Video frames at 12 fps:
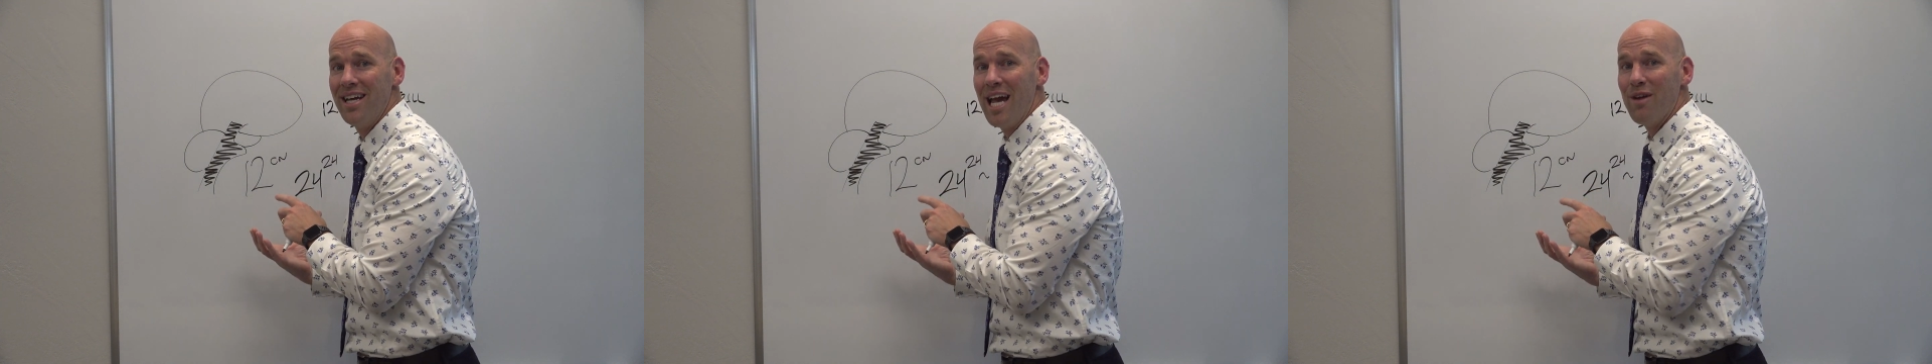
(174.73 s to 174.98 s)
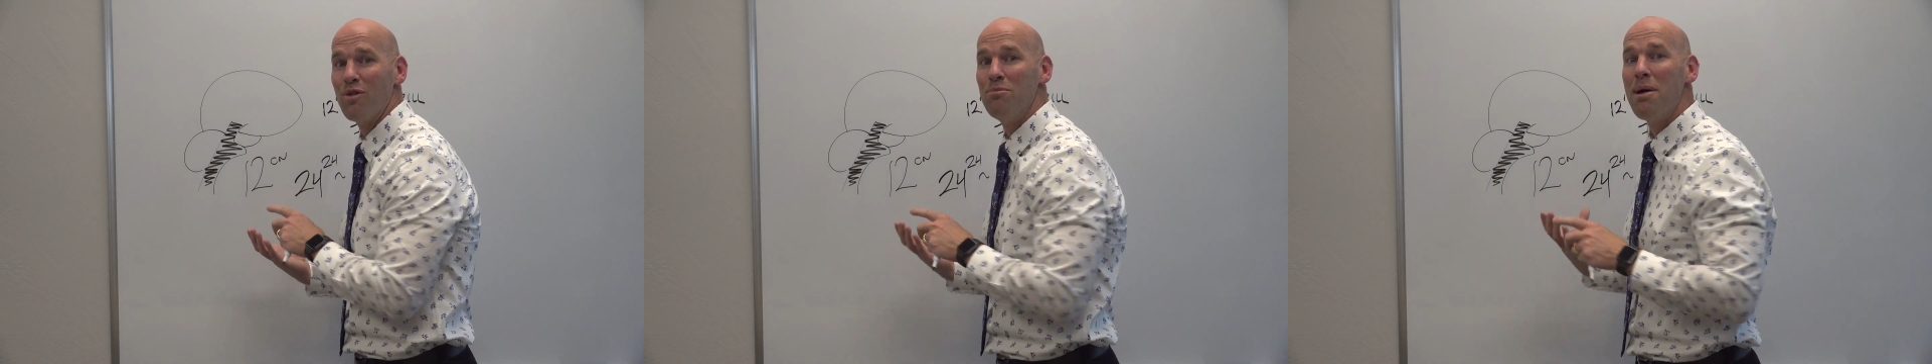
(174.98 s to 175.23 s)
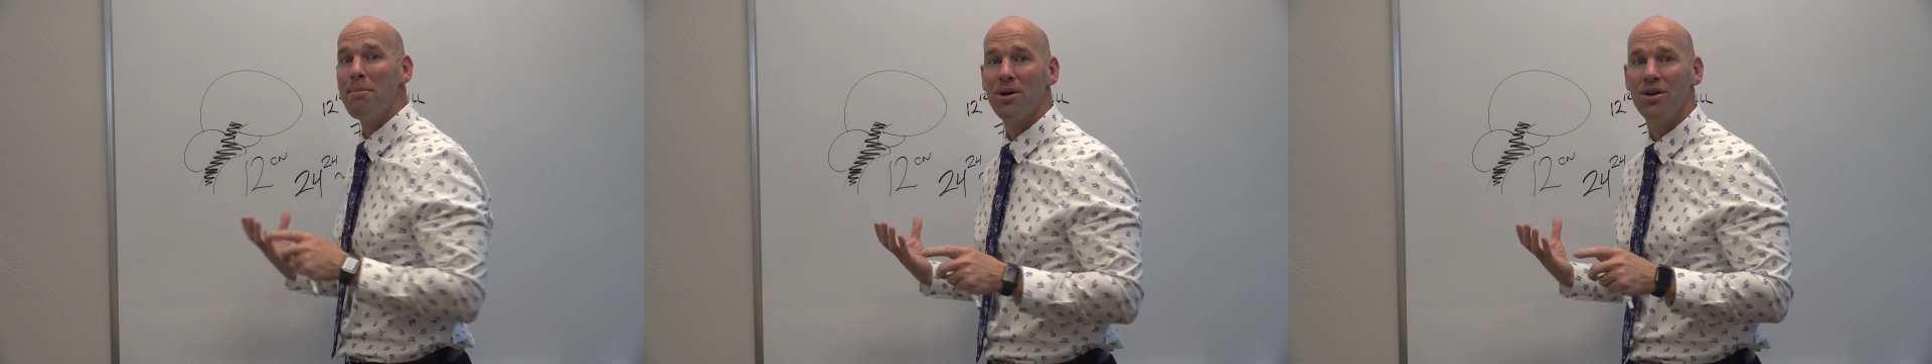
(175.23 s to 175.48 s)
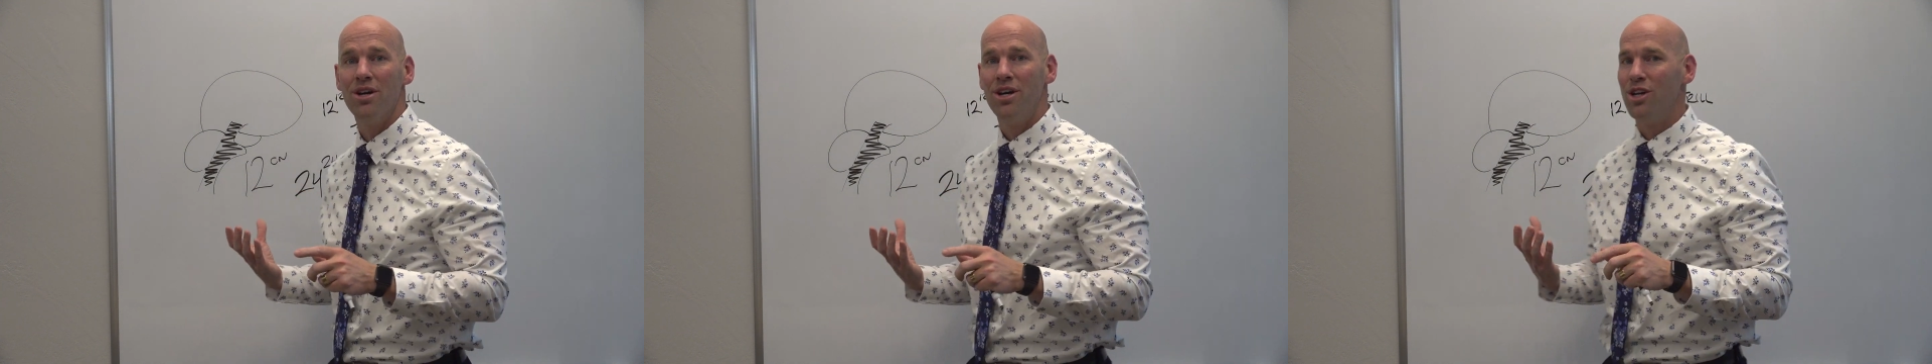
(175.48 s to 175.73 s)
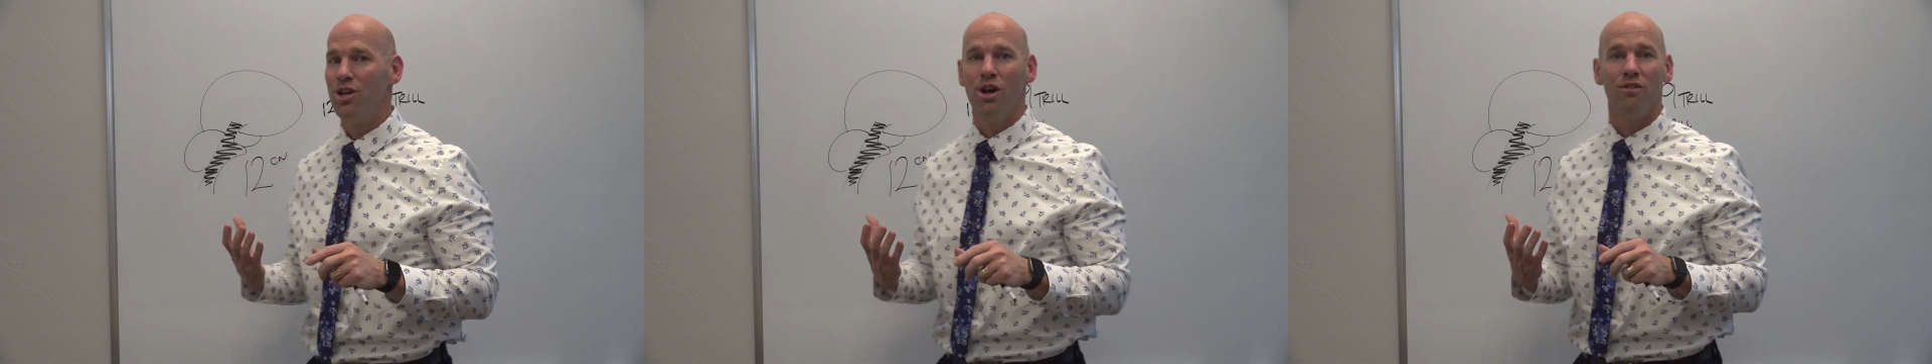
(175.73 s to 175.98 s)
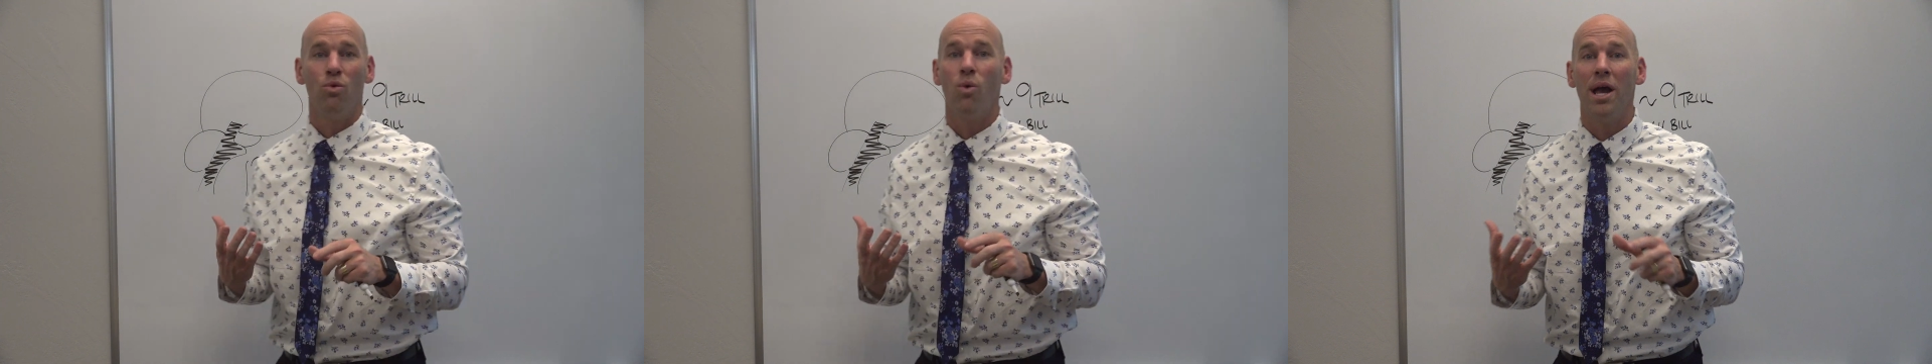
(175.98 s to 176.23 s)
And remember, you
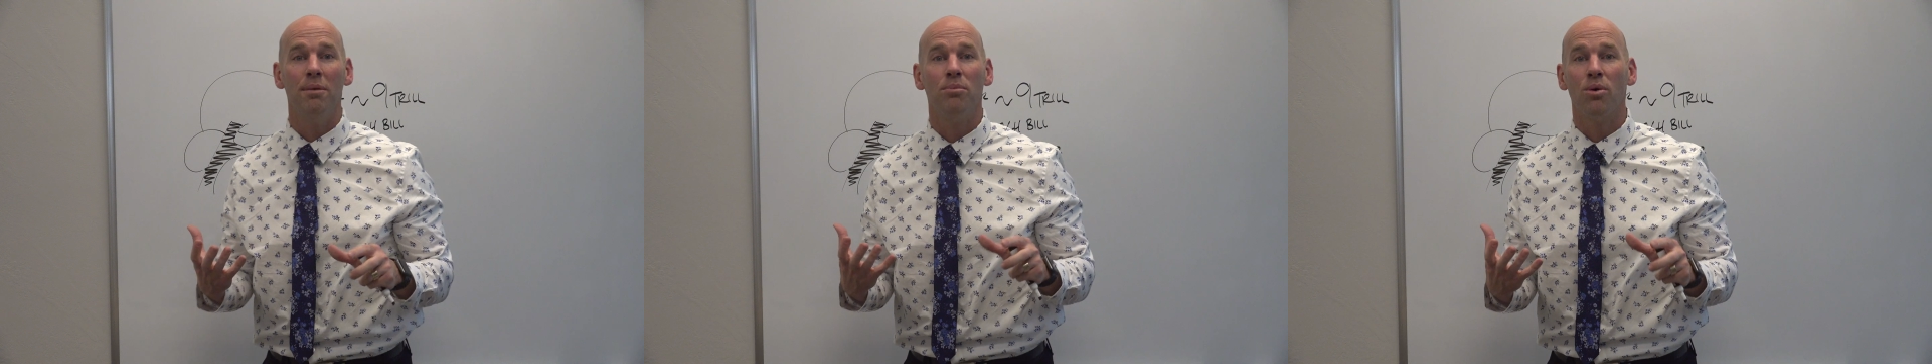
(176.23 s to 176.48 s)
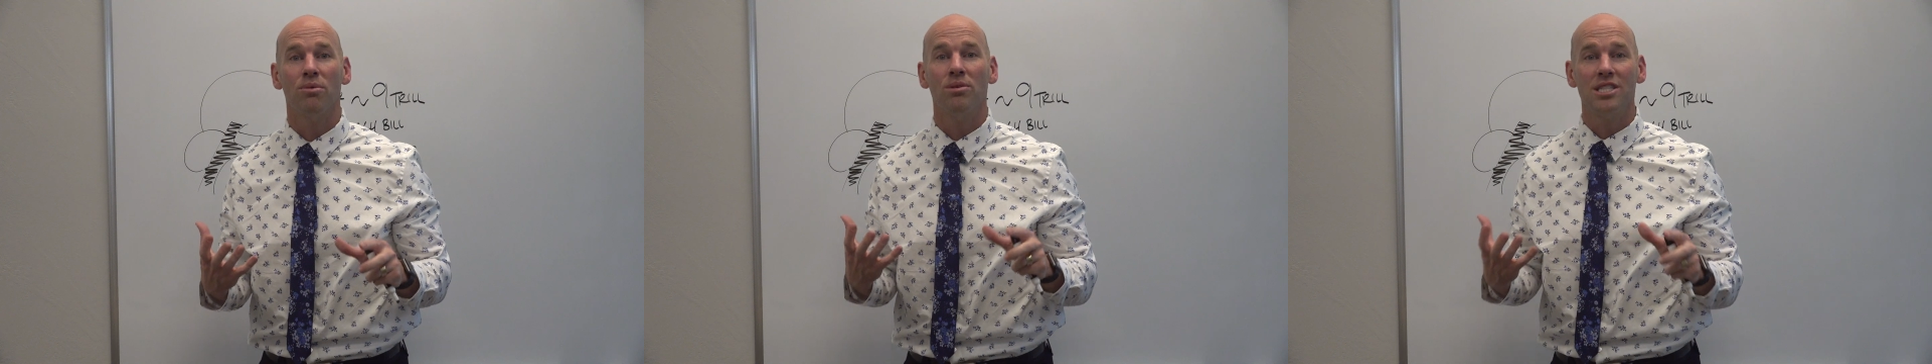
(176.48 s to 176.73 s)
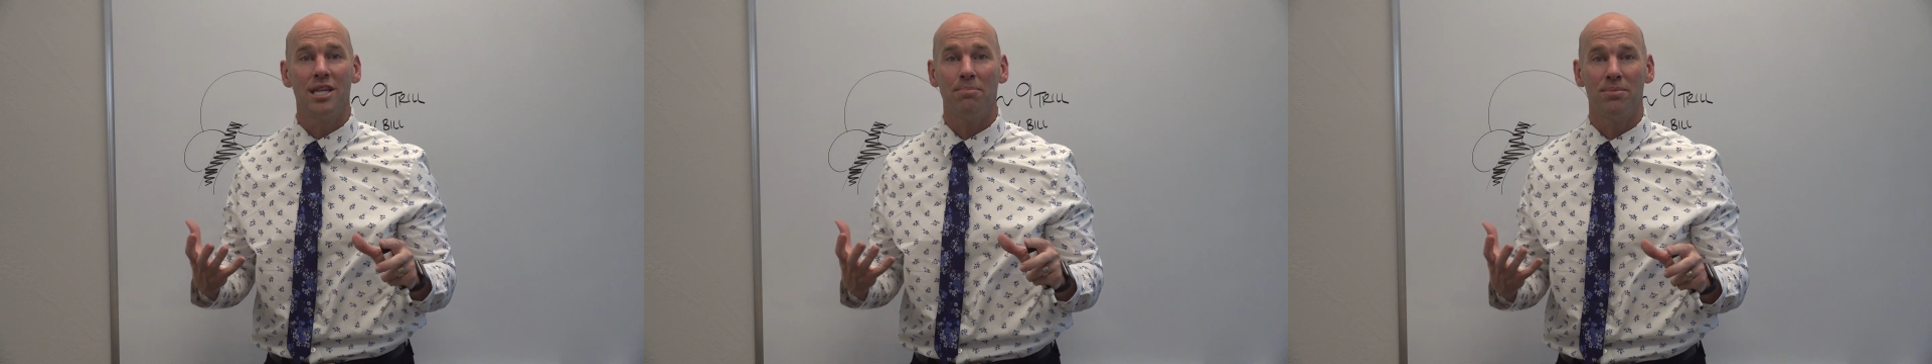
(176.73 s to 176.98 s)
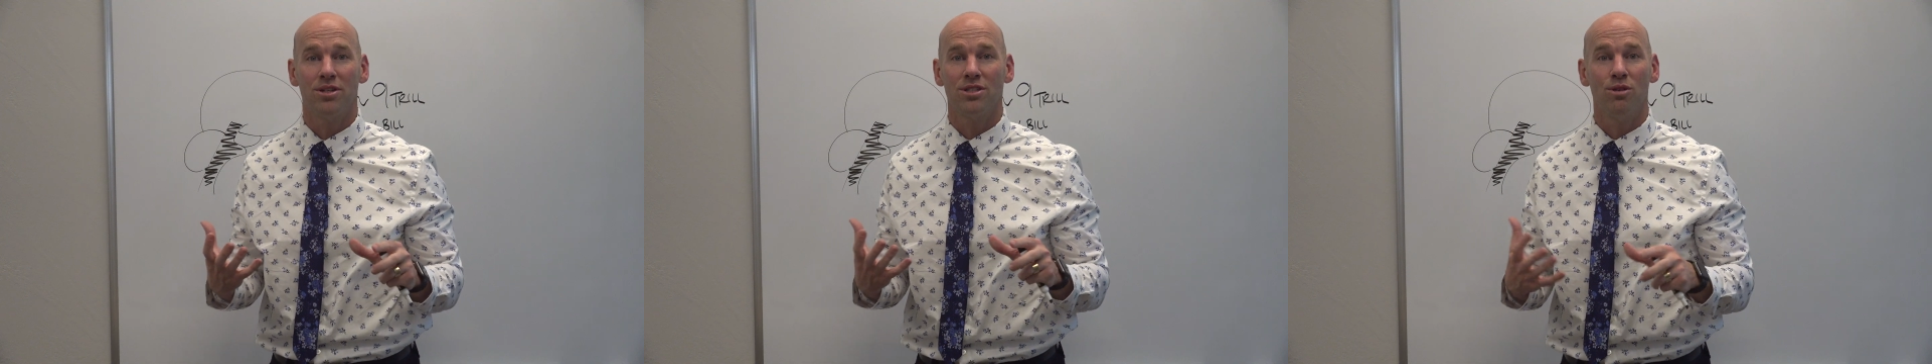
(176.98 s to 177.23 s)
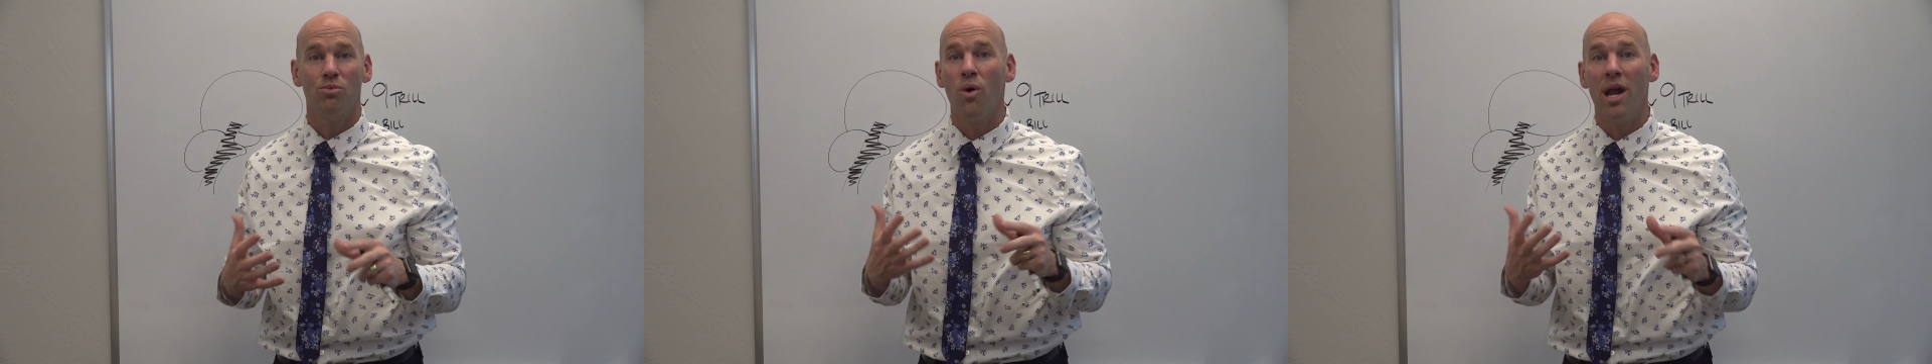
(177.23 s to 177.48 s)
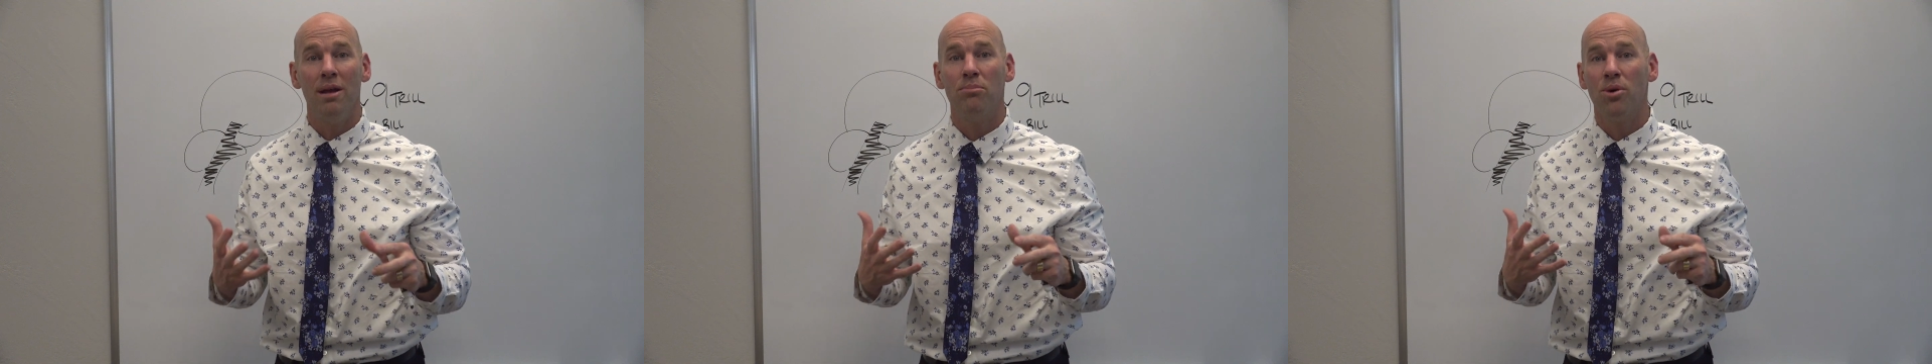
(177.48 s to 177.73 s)
have way more receptors and
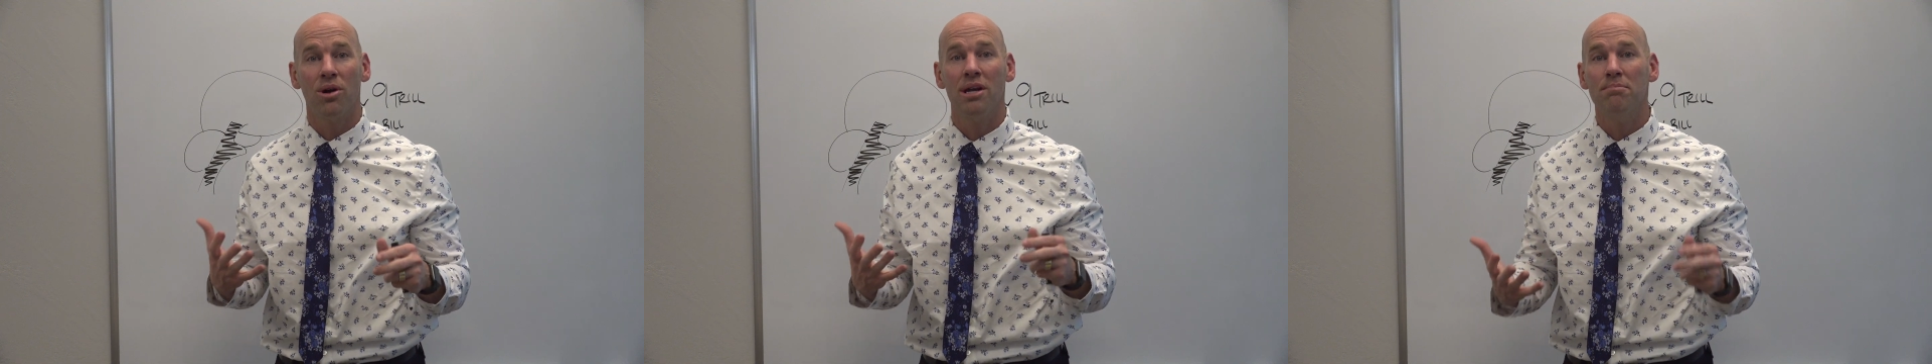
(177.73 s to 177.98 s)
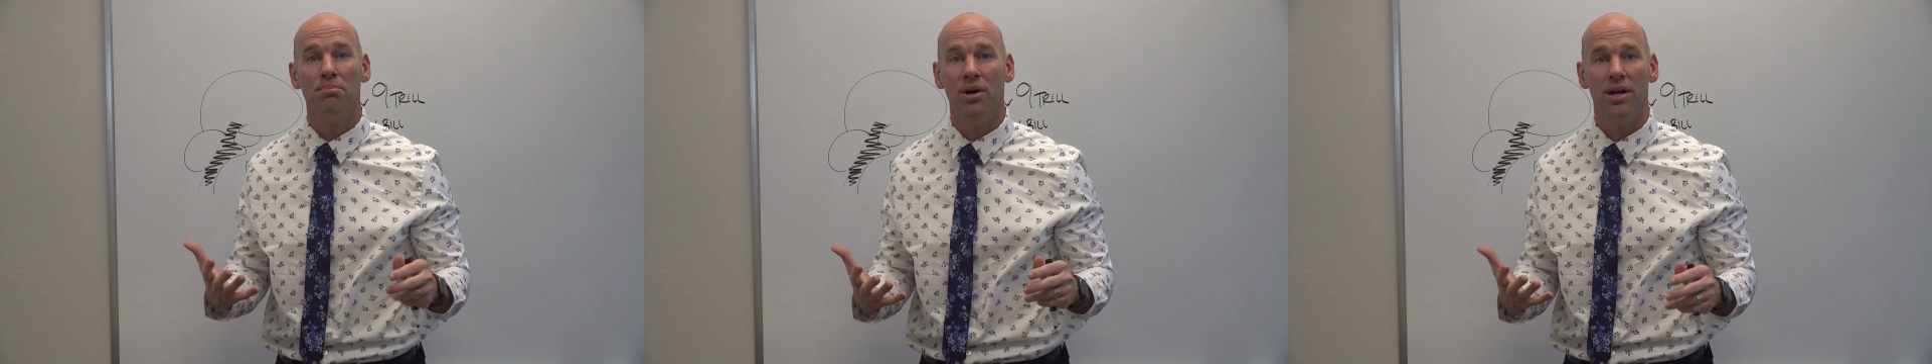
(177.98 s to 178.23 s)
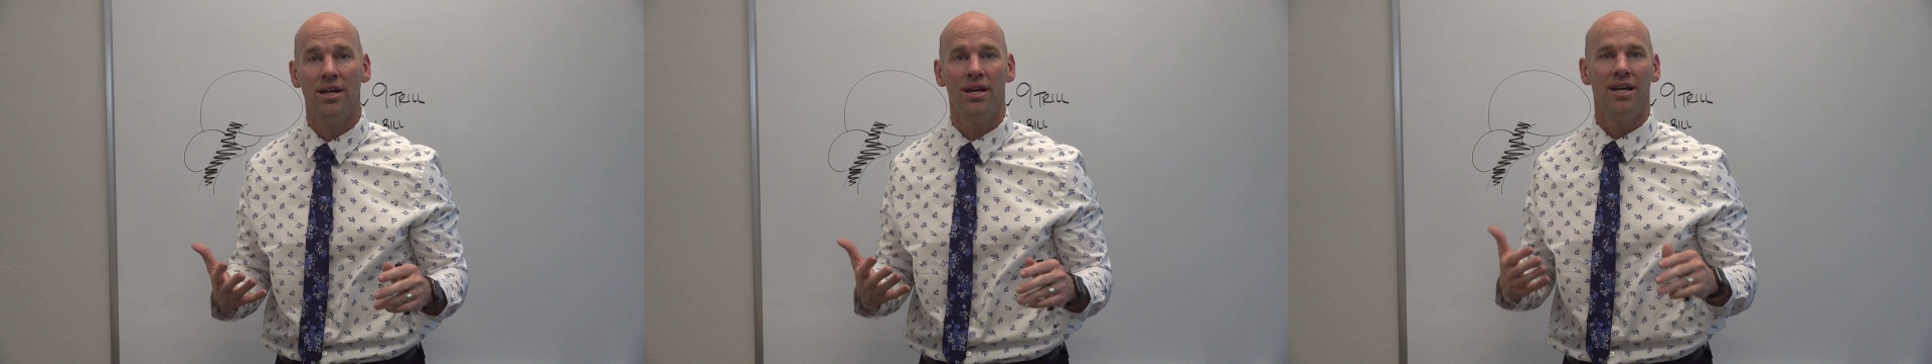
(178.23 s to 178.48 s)
way more input